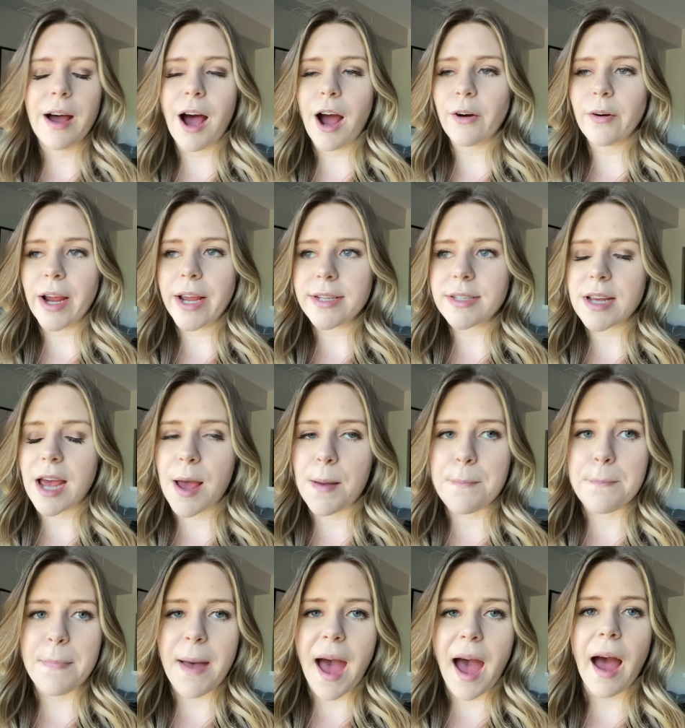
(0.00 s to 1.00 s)
all right,
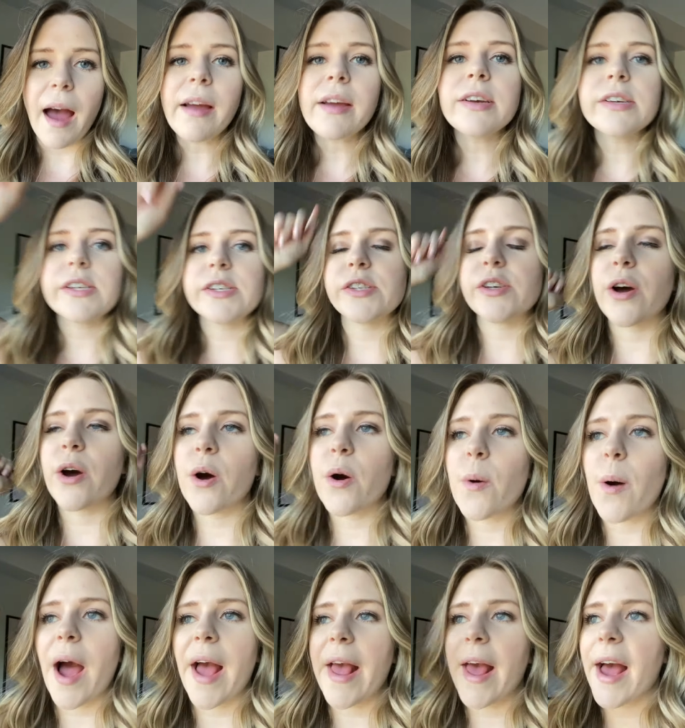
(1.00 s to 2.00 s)
I'm back.
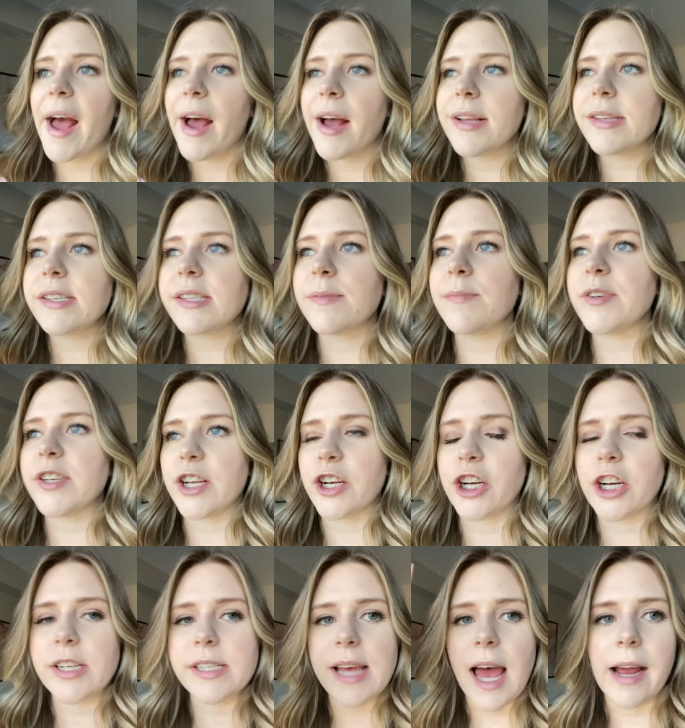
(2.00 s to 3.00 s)
So I had some
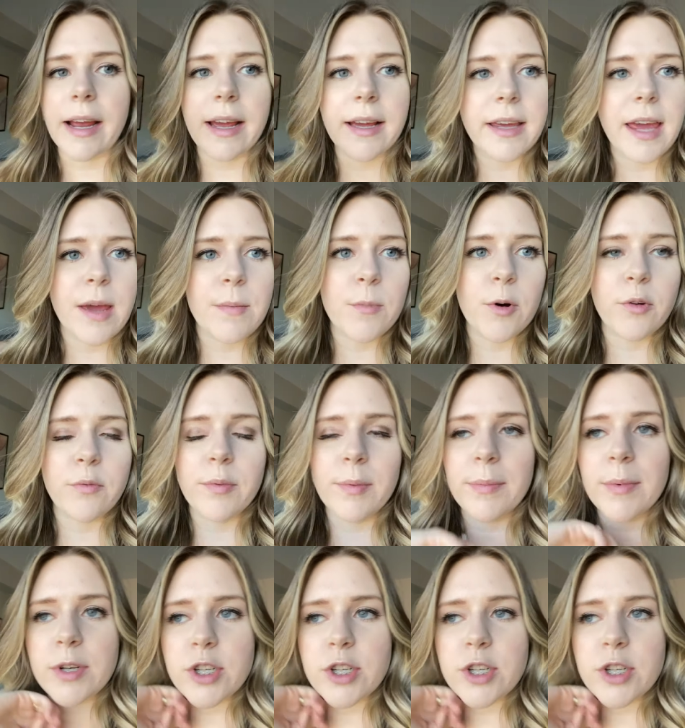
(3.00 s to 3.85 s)
dinner. Zac came home from the